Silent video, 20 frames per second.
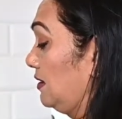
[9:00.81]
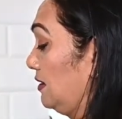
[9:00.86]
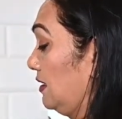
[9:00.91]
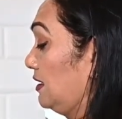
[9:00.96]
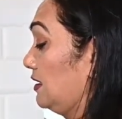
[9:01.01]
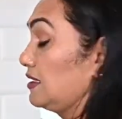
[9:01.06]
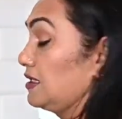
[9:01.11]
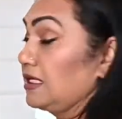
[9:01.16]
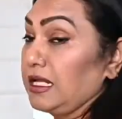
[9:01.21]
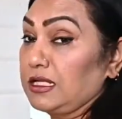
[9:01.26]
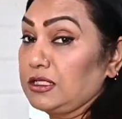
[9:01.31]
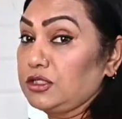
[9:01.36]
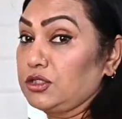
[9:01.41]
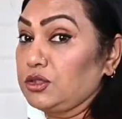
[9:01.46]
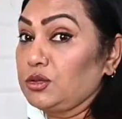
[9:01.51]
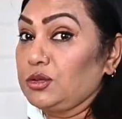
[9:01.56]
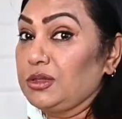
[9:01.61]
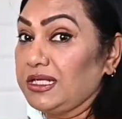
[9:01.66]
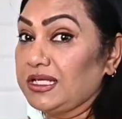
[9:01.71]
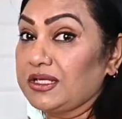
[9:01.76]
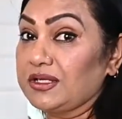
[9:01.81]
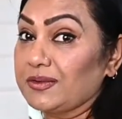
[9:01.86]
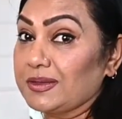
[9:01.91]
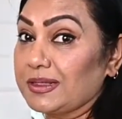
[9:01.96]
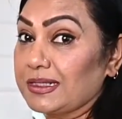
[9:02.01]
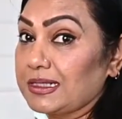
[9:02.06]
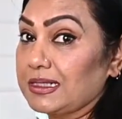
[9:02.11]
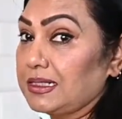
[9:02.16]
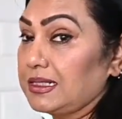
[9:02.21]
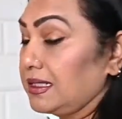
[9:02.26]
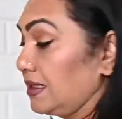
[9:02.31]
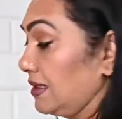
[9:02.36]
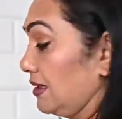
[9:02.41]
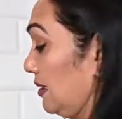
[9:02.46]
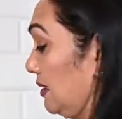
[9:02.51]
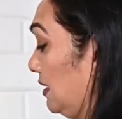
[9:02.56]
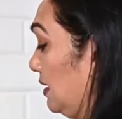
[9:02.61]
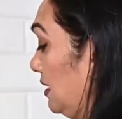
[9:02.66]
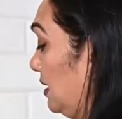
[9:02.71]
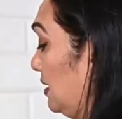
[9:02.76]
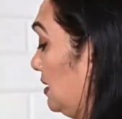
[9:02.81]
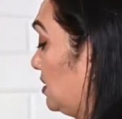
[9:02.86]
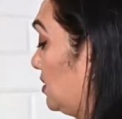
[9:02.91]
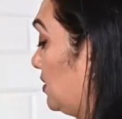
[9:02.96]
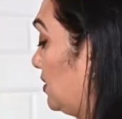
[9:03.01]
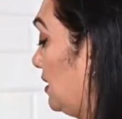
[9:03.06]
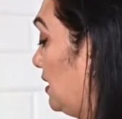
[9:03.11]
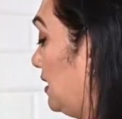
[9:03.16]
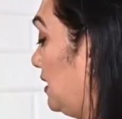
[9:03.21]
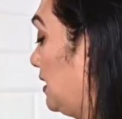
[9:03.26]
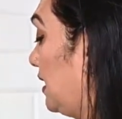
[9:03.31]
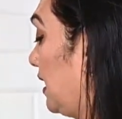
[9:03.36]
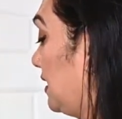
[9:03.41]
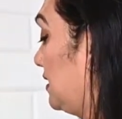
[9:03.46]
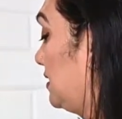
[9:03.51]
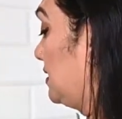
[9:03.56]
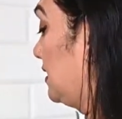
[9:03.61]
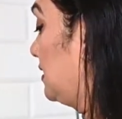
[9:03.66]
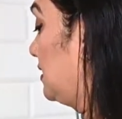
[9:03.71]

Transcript: it's not too liquid. It's really nice